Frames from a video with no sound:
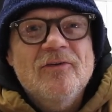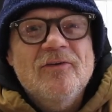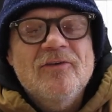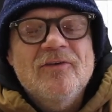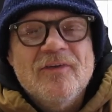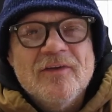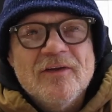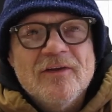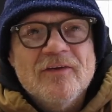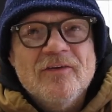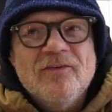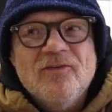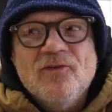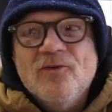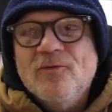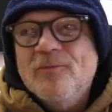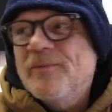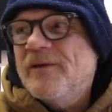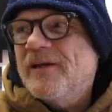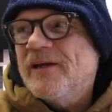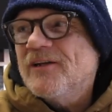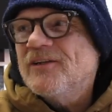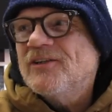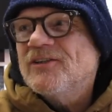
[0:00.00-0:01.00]
to the soup
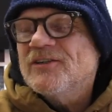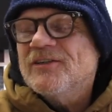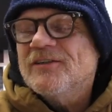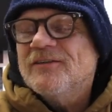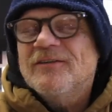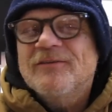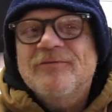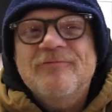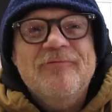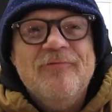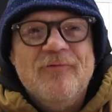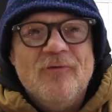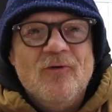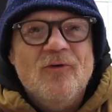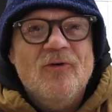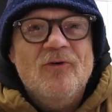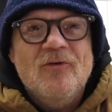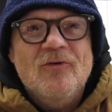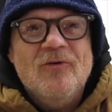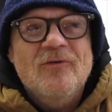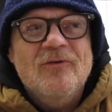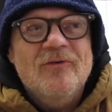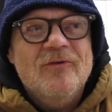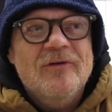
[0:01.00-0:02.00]
kitchen
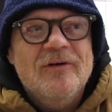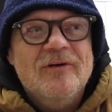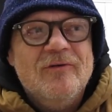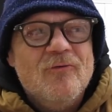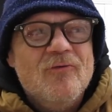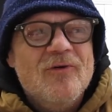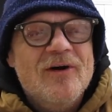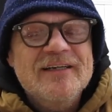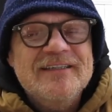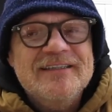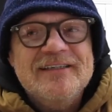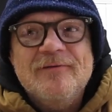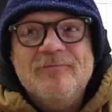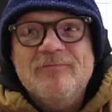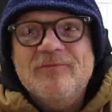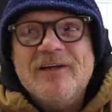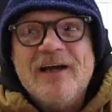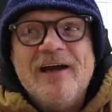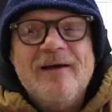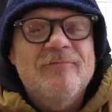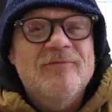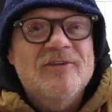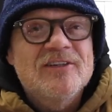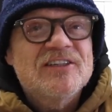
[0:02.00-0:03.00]
for quite some
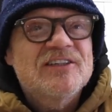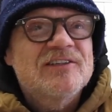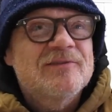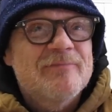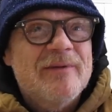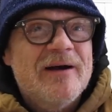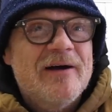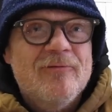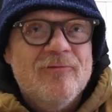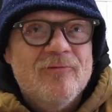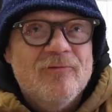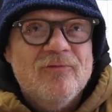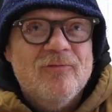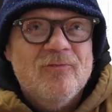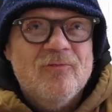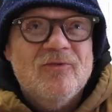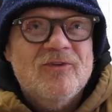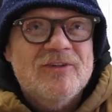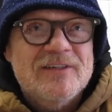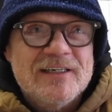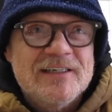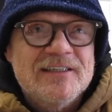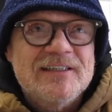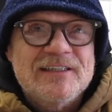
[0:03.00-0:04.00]
time, just about
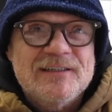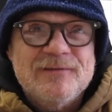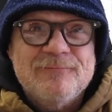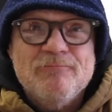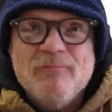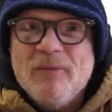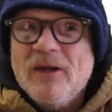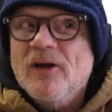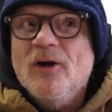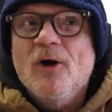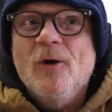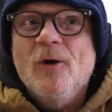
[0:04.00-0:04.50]
since it's been